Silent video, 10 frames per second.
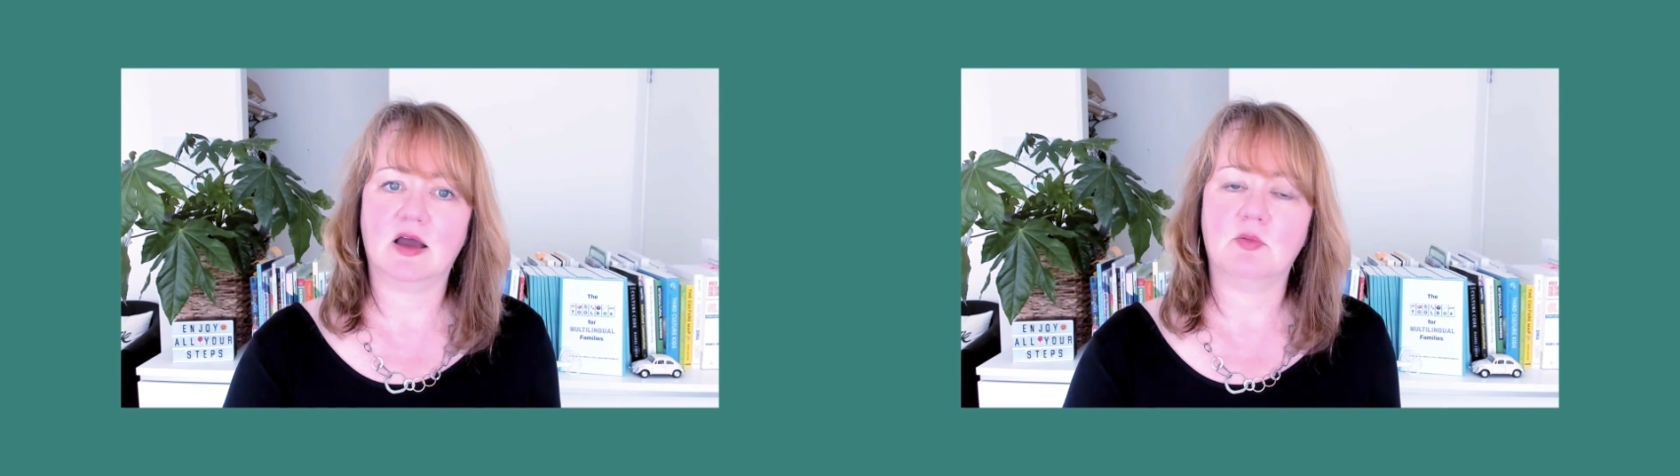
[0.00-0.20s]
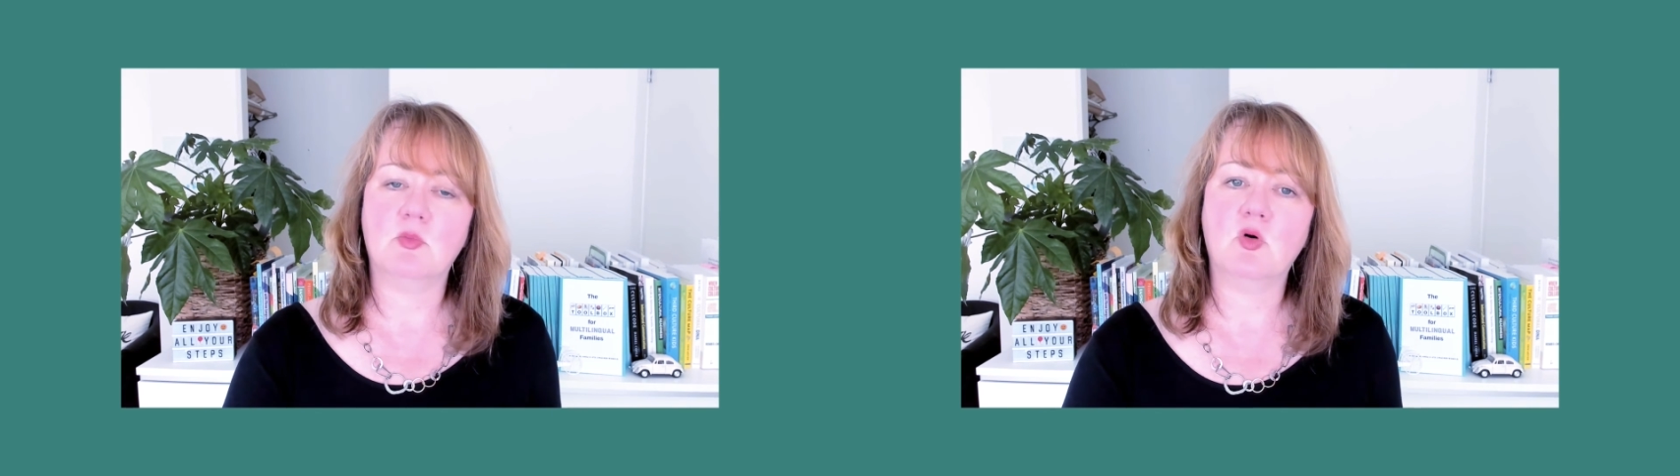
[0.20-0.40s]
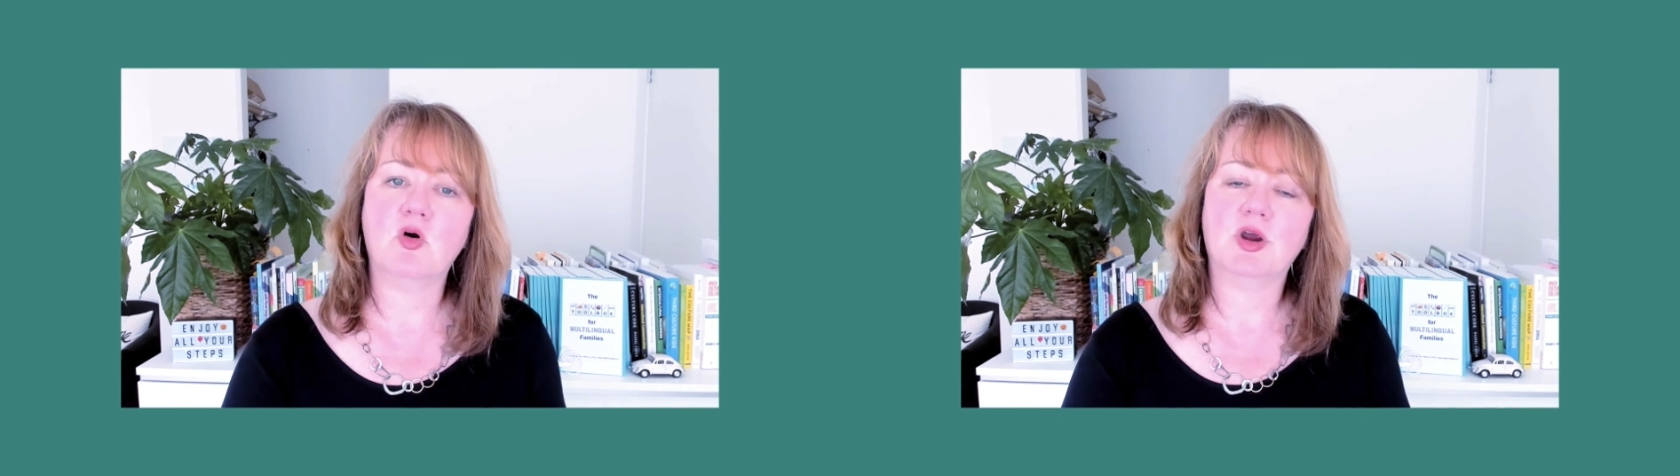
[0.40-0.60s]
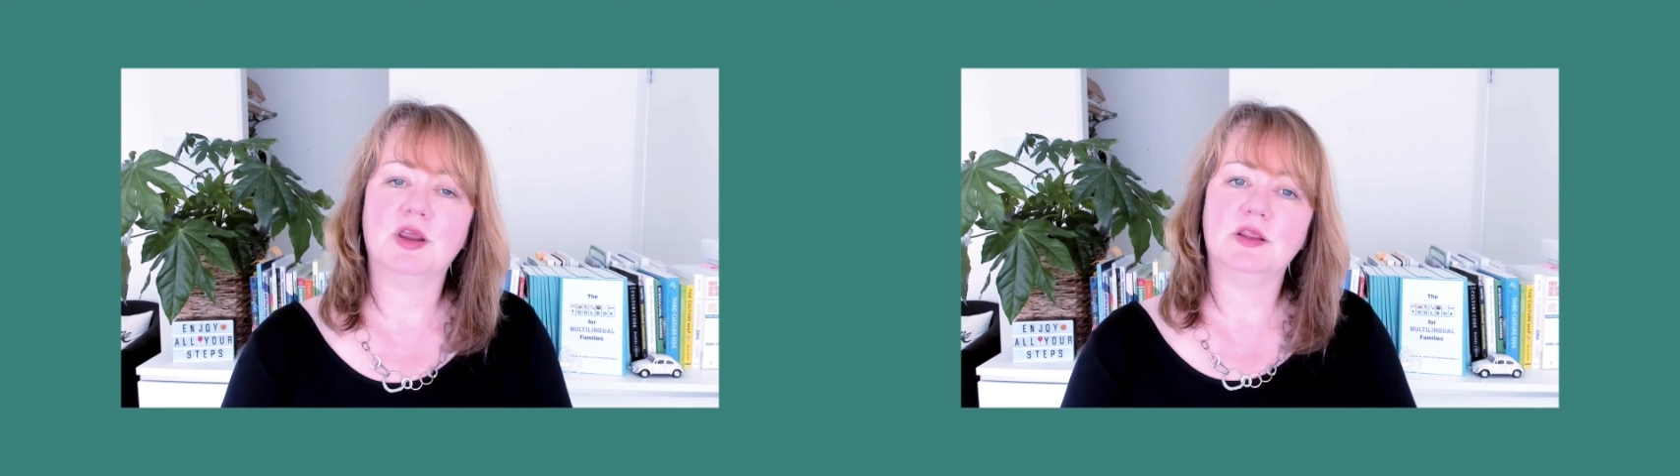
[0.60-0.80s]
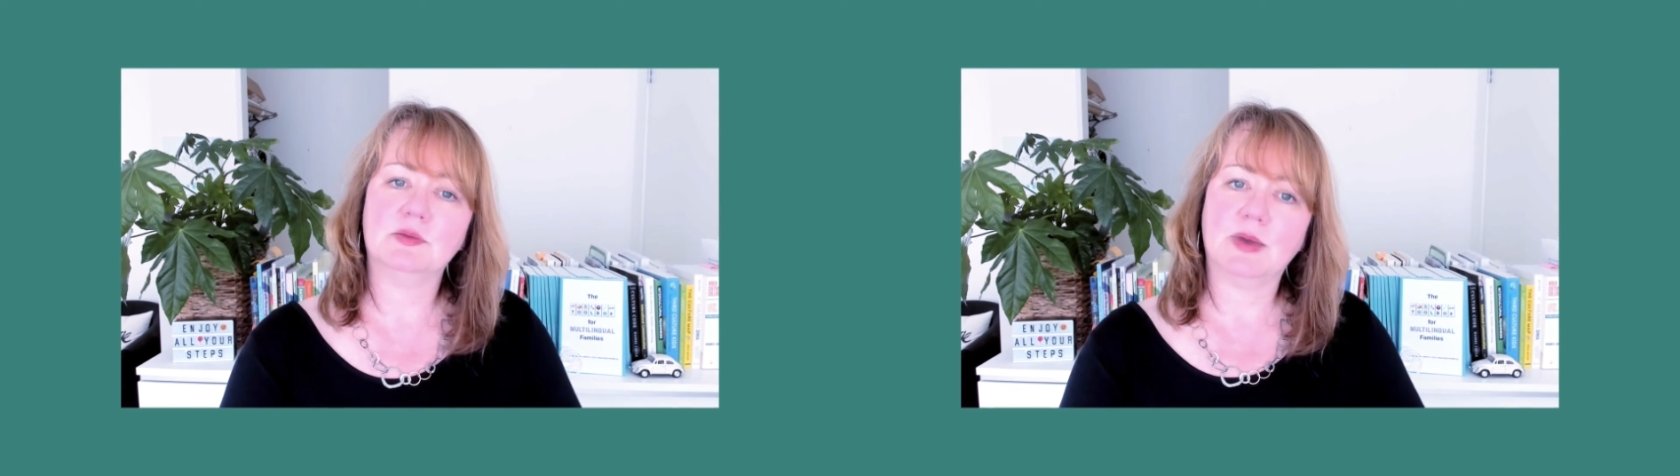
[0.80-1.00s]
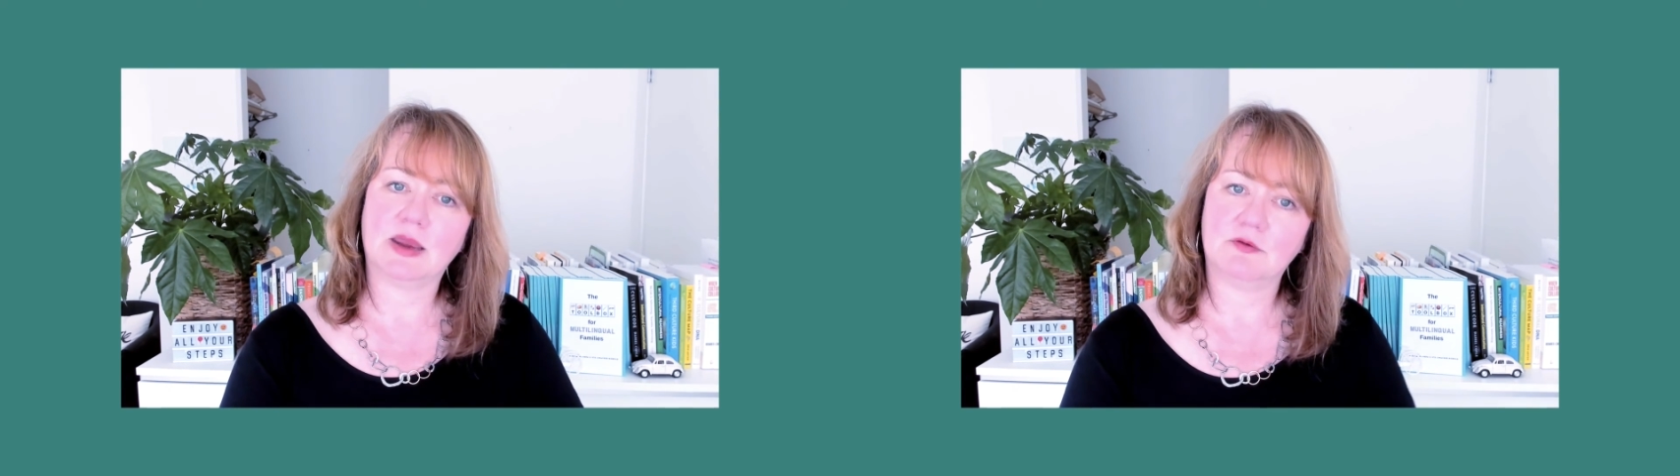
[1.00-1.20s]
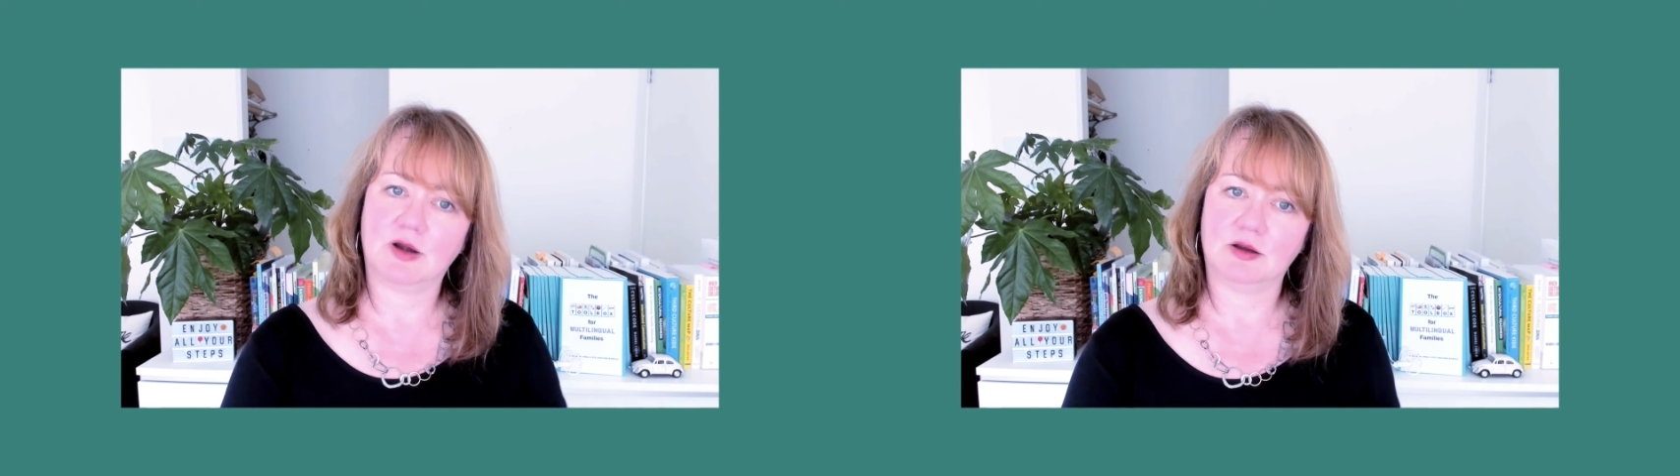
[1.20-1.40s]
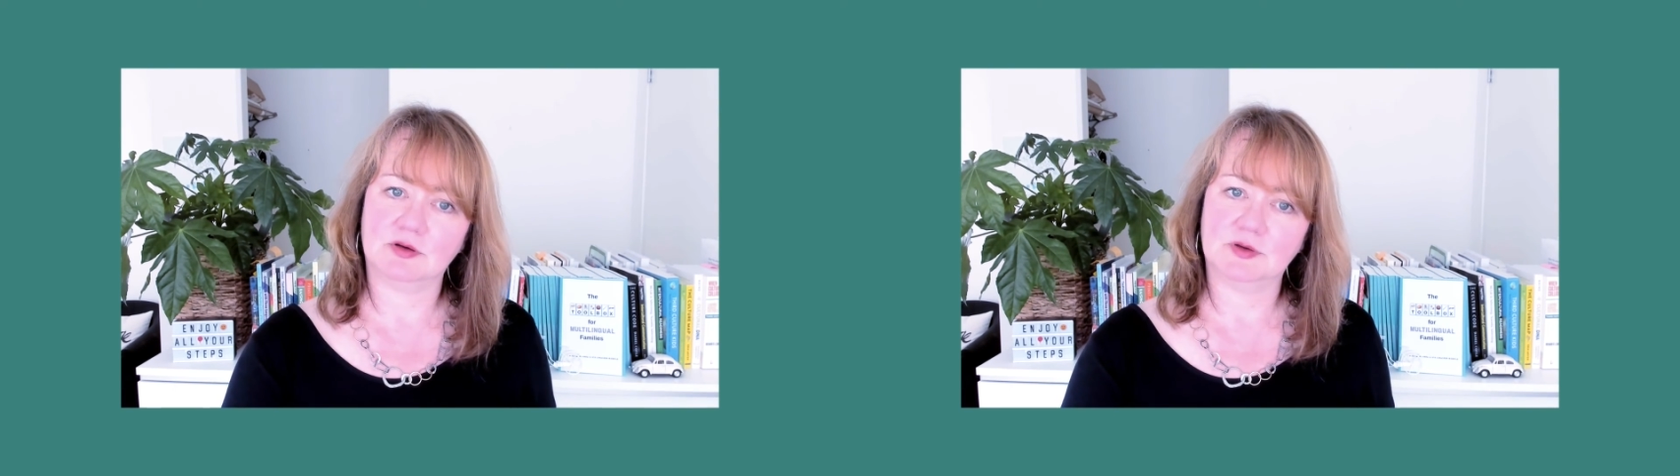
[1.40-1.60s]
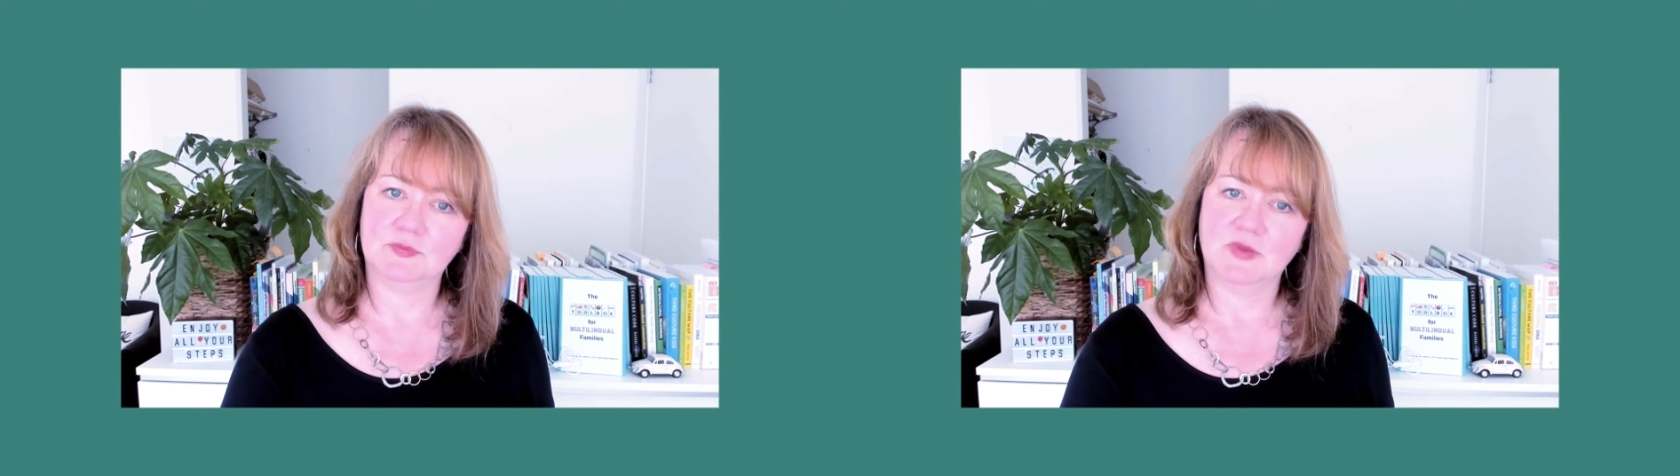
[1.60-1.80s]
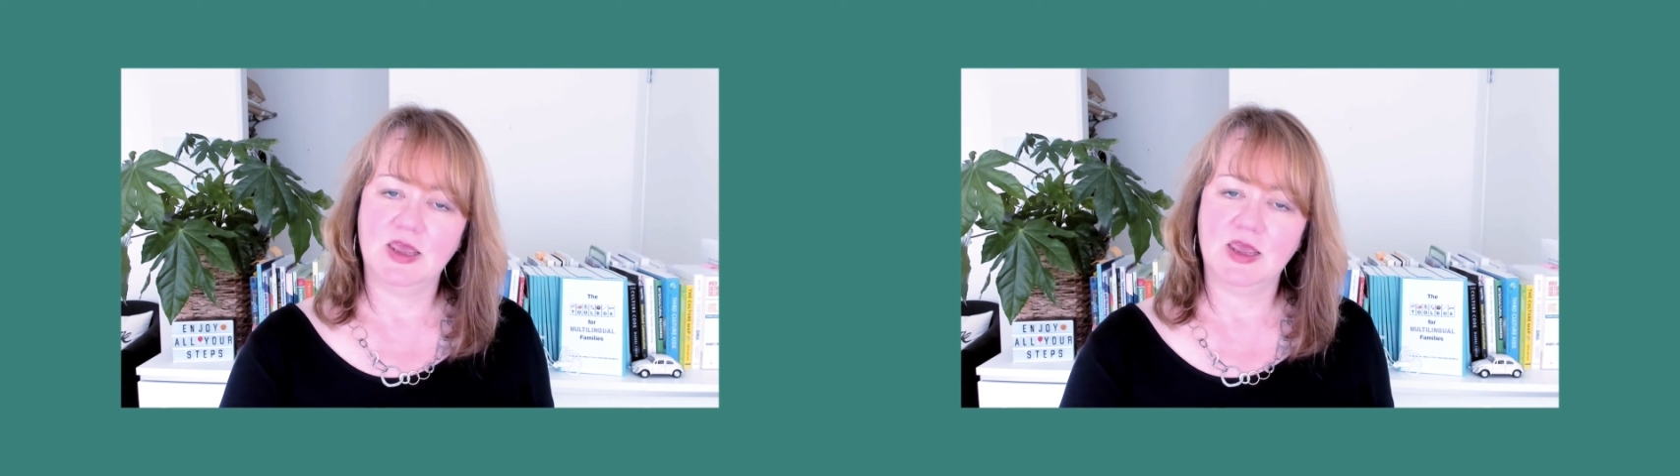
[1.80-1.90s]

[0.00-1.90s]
are more in the background.